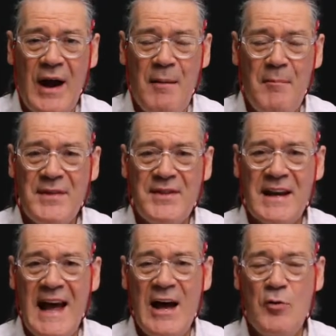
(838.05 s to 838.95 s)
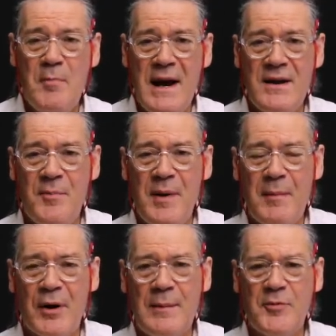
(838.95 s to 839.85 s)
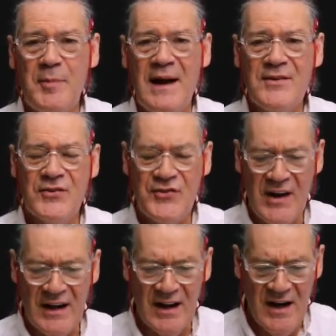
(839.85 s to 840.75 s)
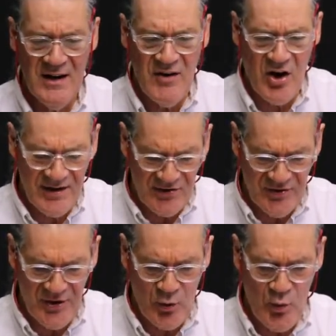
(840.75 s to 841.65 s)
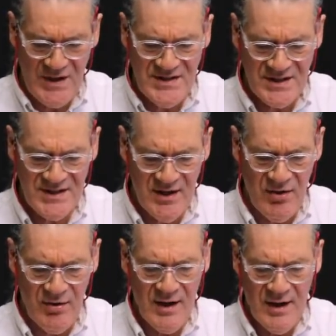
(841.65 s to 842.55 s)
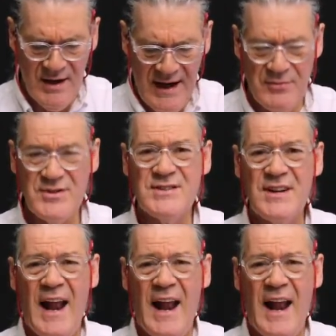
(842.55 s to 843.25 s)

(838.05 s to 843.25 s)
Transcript: I met the guy who made the paper clips behind the scene, all his little widgets, you know. He was just an